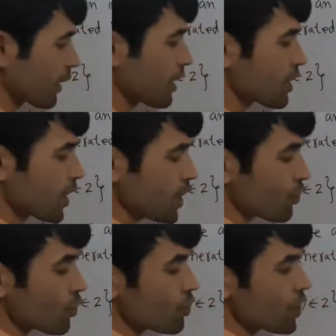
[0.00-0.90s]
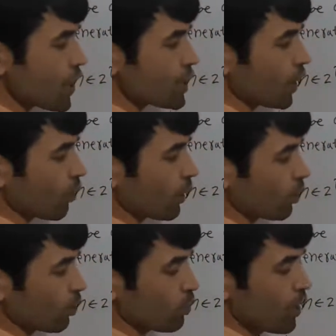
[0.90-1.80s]
Since G is equal
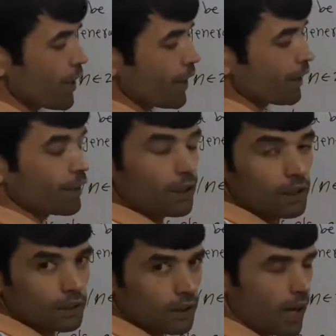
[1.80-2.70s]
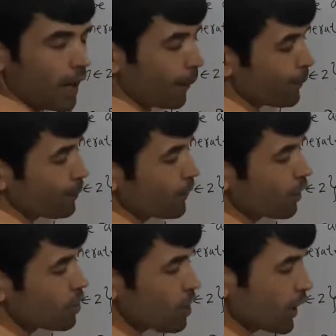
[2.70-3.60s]
to the
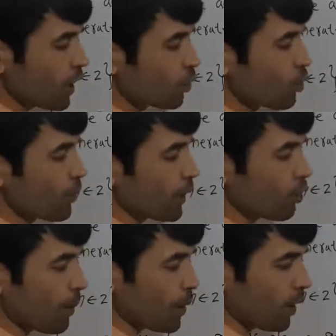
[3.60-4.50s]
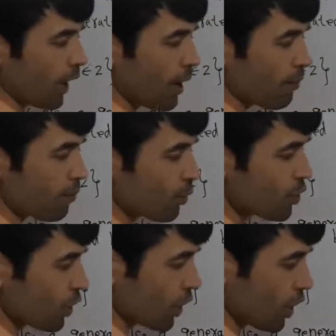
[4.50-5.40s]
cyclic group a to the power m
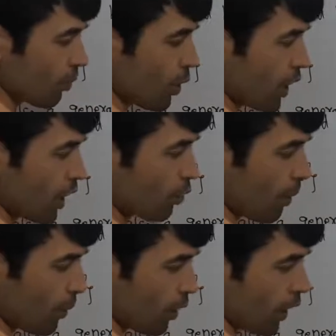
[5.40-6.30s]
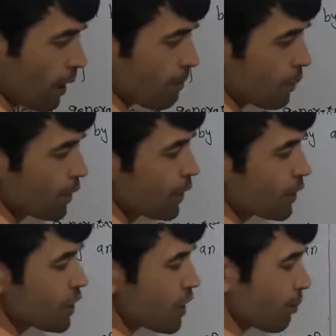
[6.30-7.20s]
generated by a to the power m,
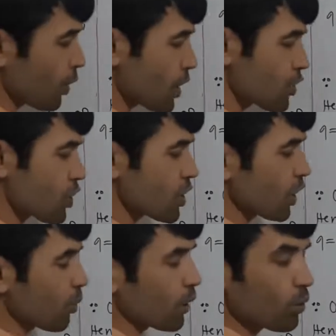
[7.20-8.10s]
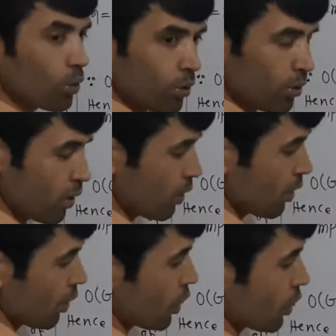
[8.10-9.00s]
this implies G is equal
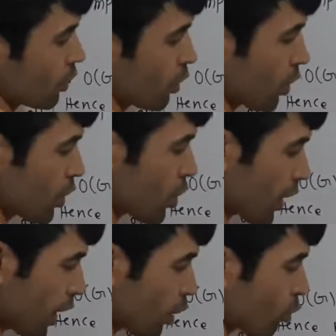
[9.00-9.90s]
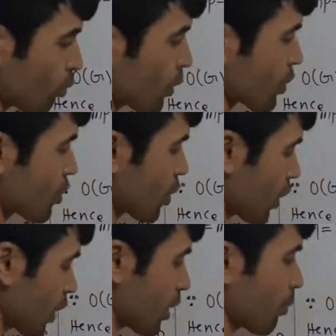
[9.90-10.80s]
to cyclic group which
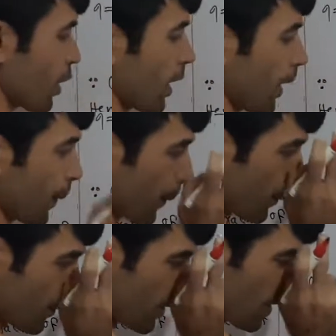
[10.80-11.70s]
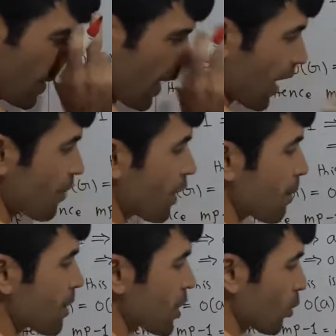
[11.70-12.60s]
generated by A. If
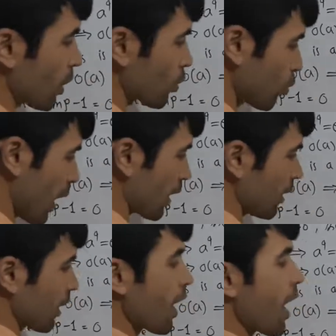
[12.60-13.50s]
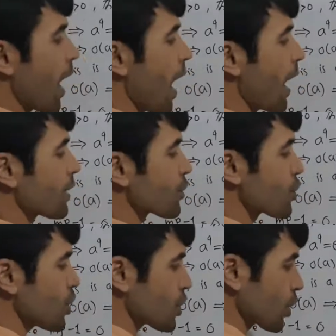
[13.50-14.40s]
m is equal to 1 and
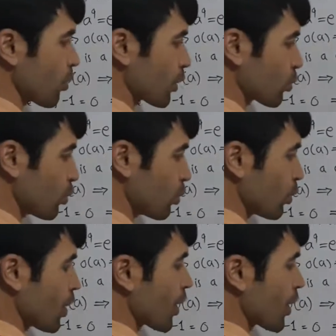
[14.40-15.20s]
G is equal to